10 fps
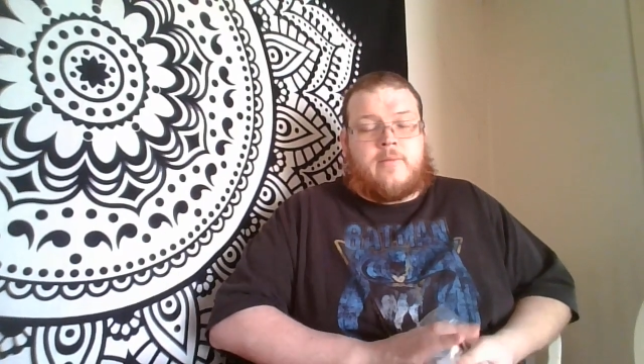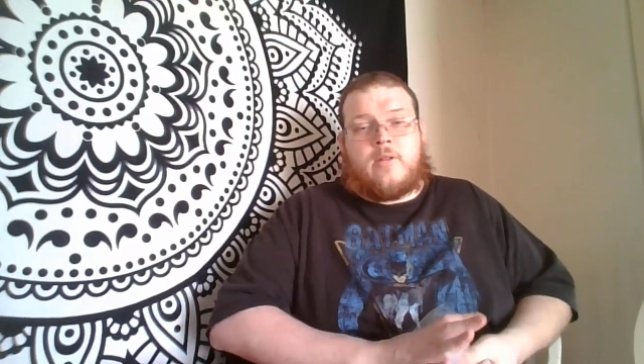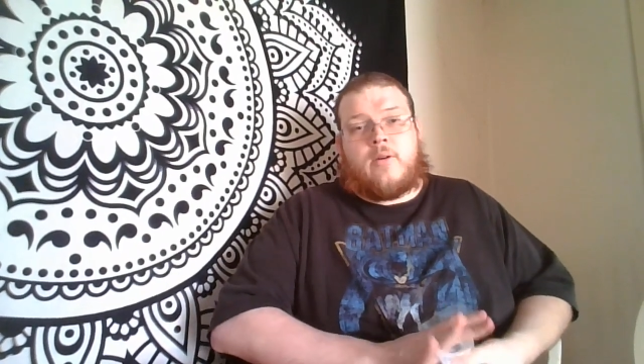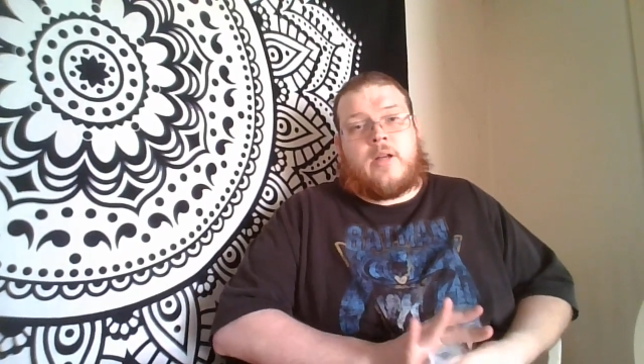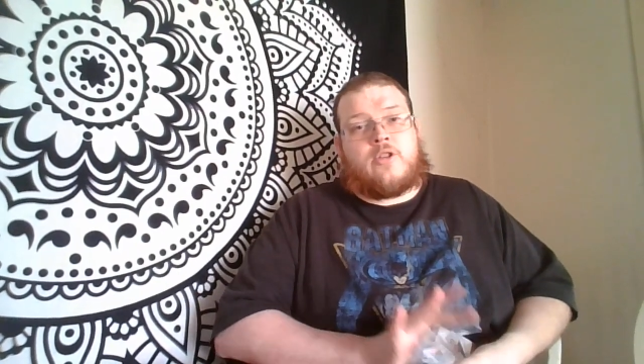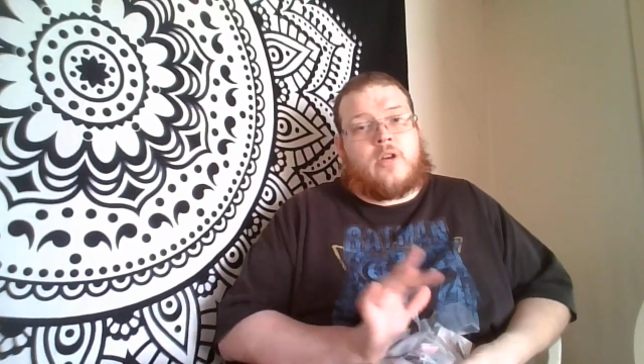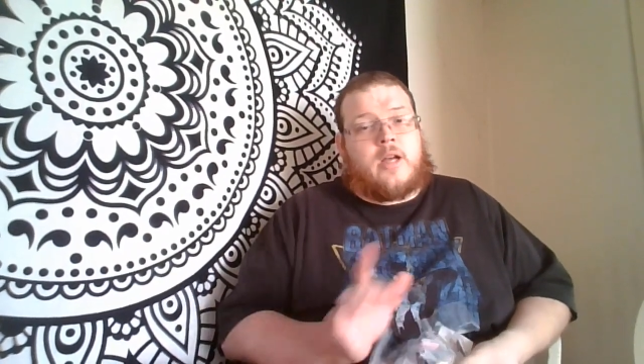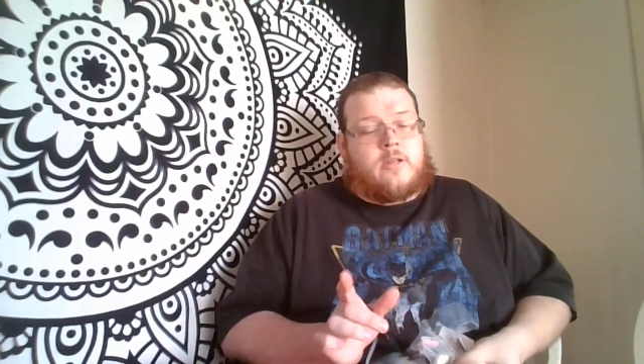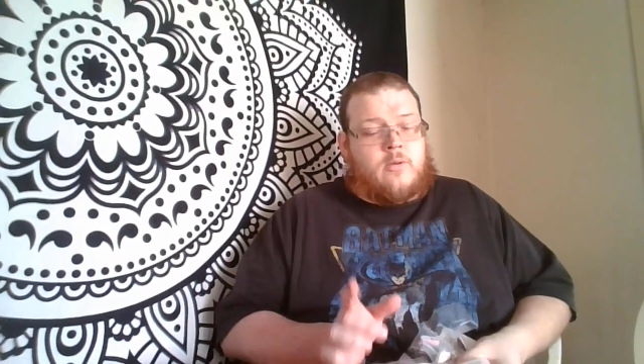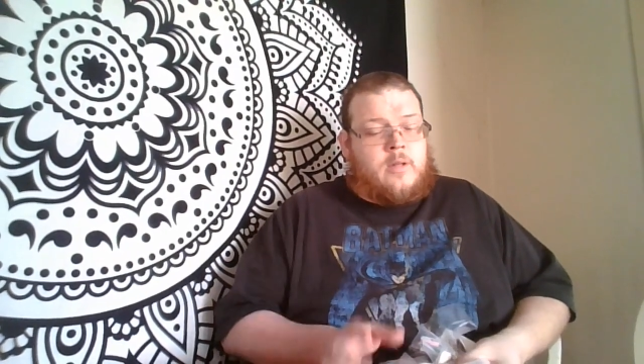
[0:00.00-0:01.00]
Even though I
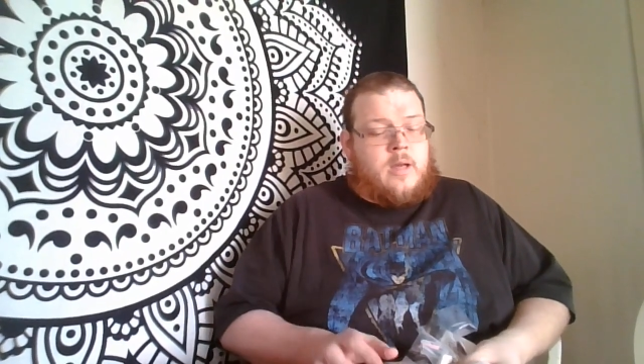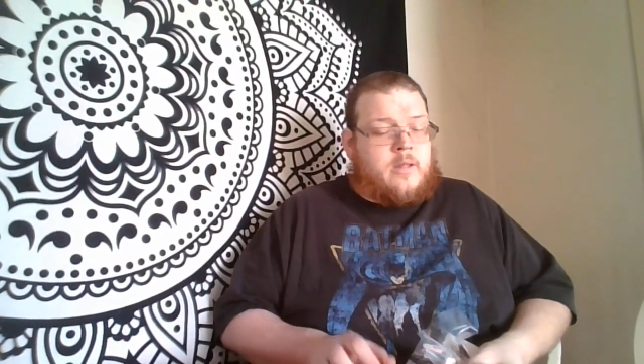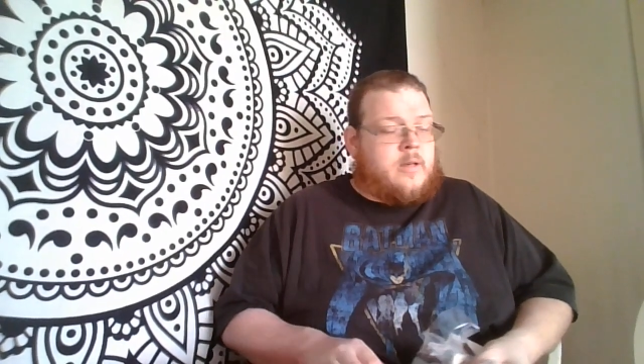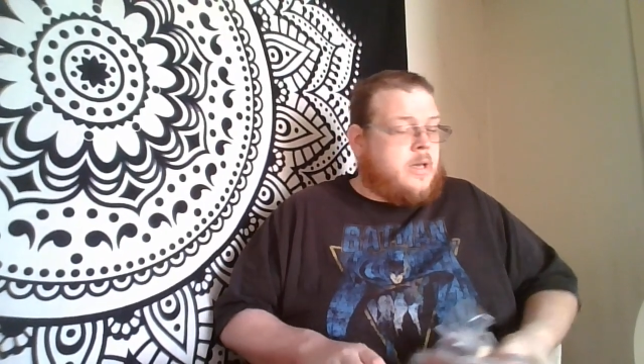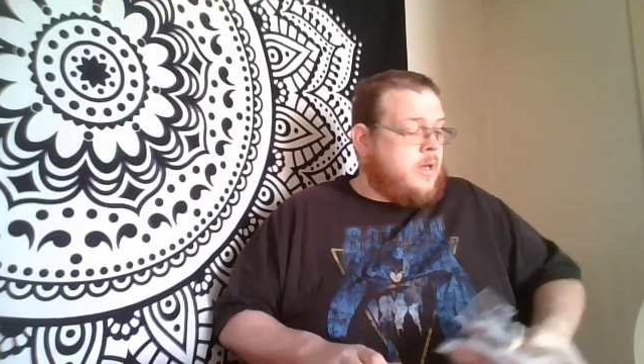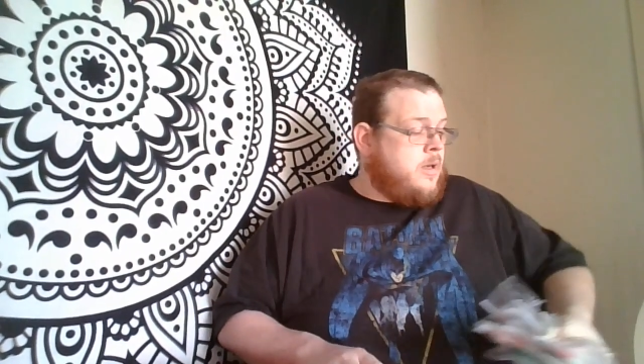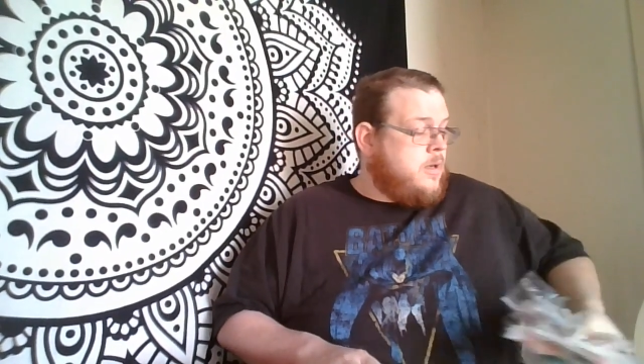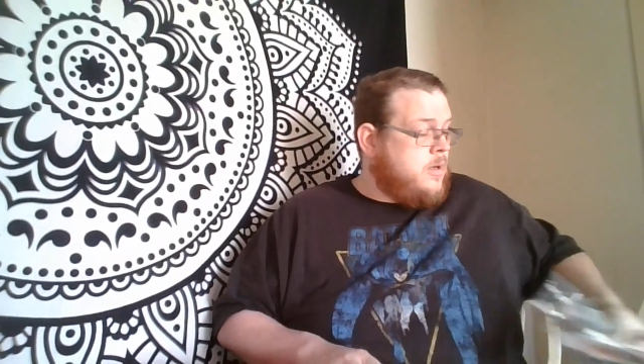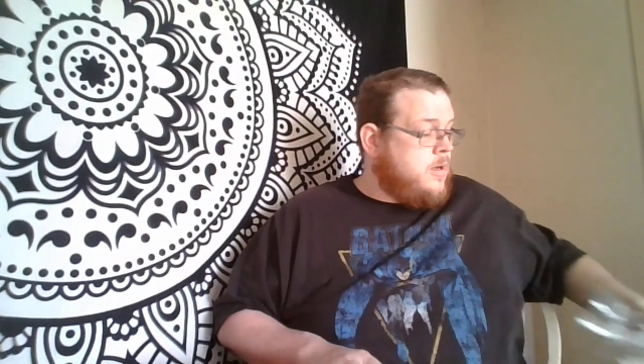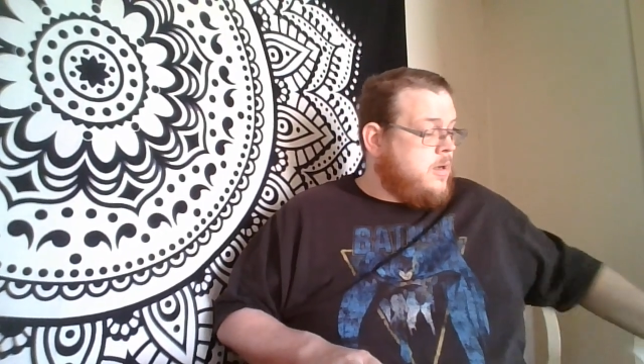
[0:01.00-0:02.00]
tried to the other day,
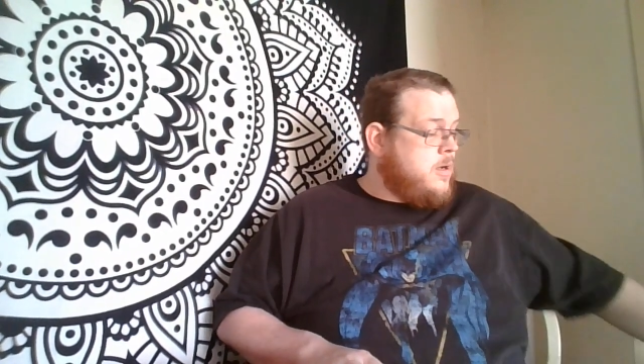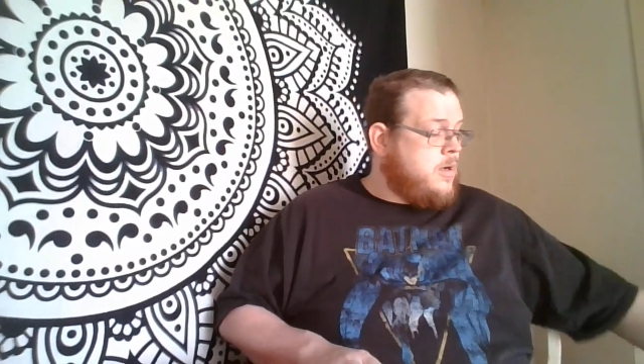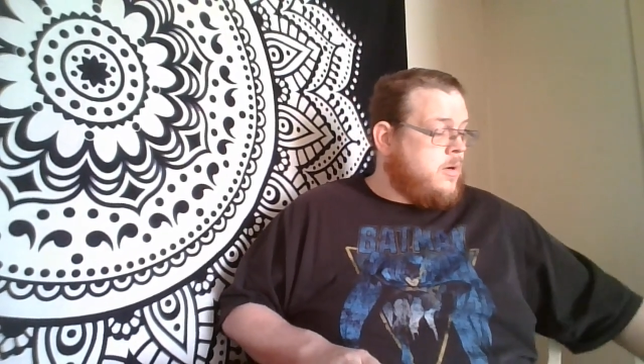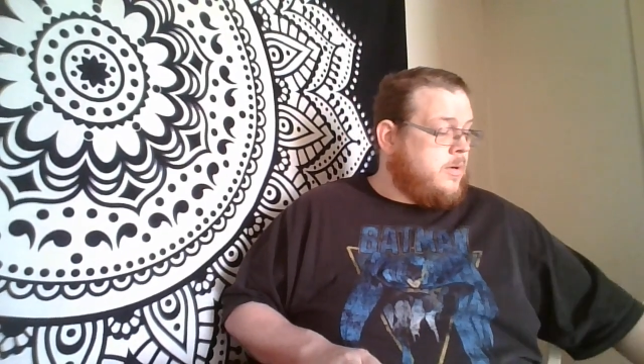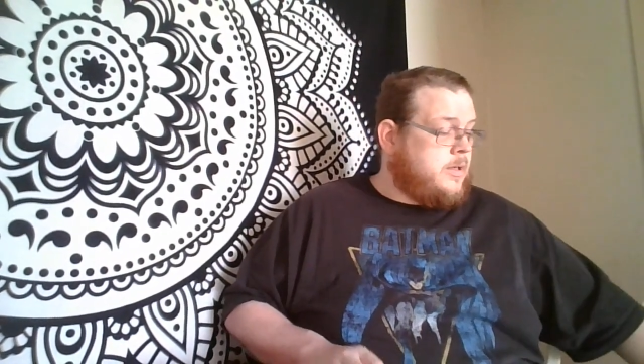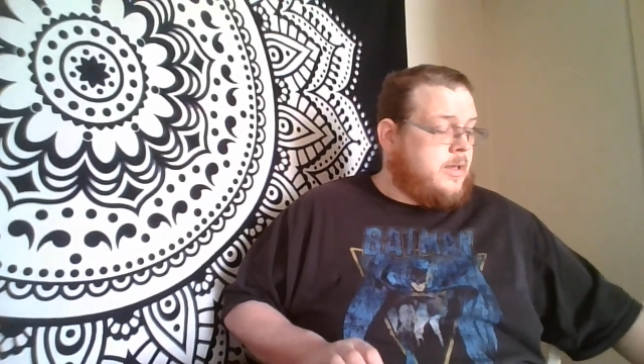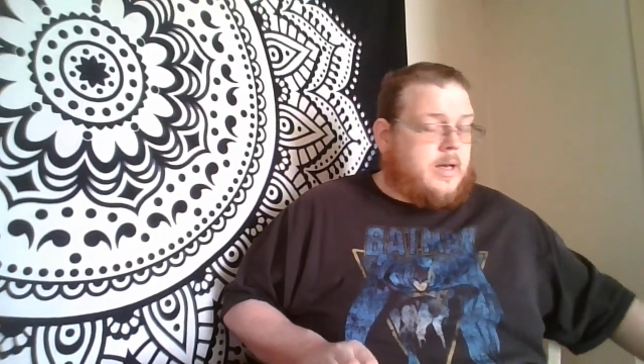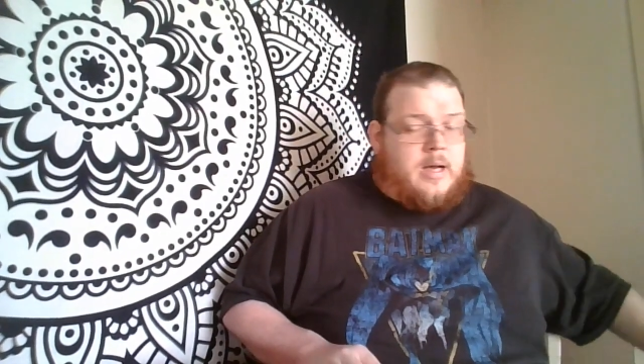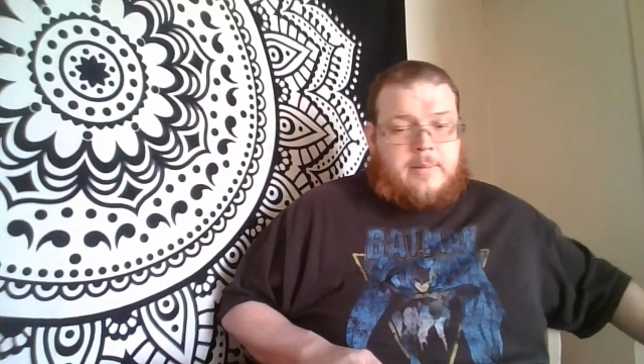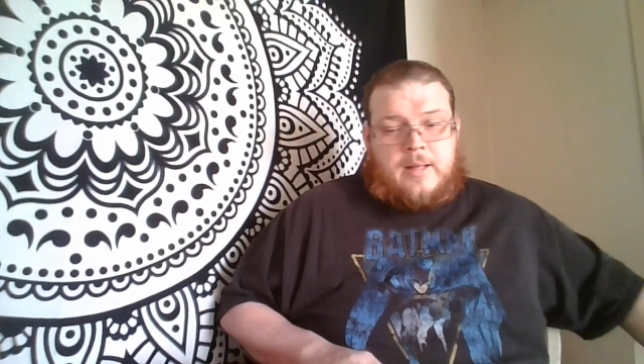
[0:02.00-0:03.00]
I went to the
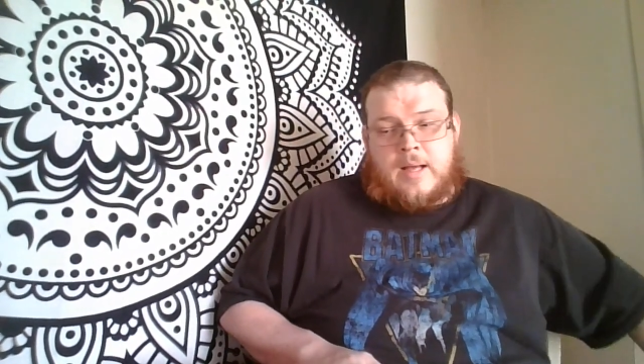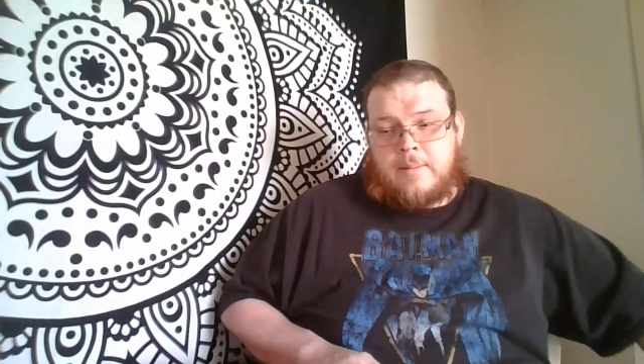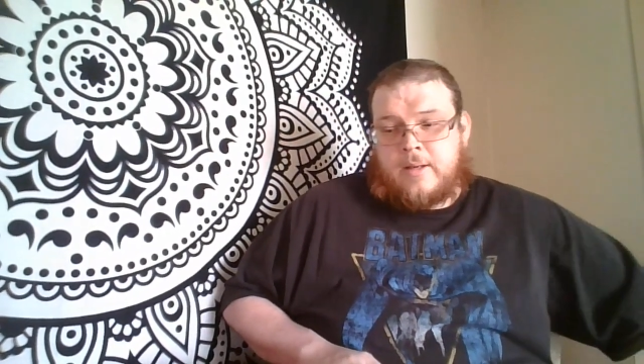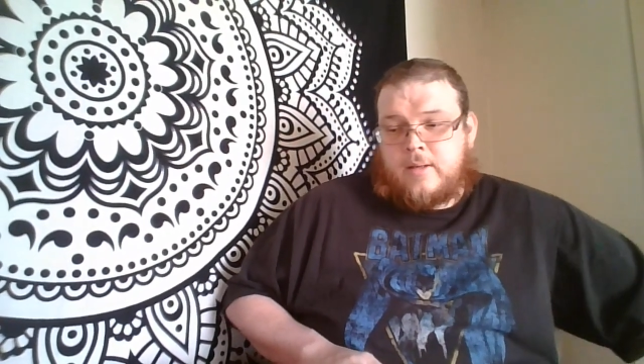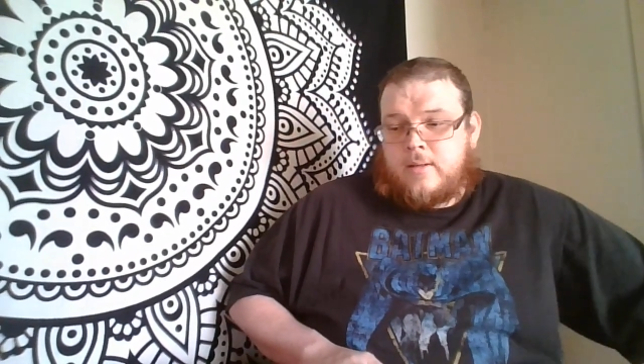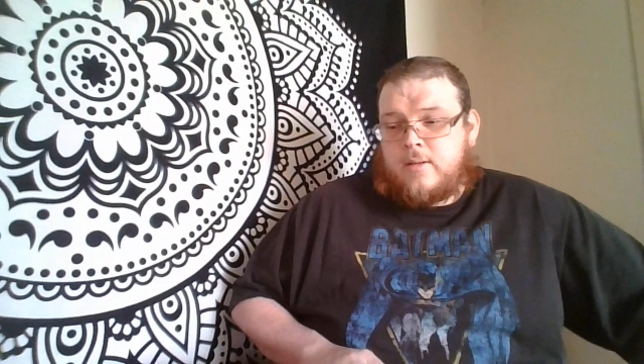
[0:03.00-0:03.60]
Hobby Lobby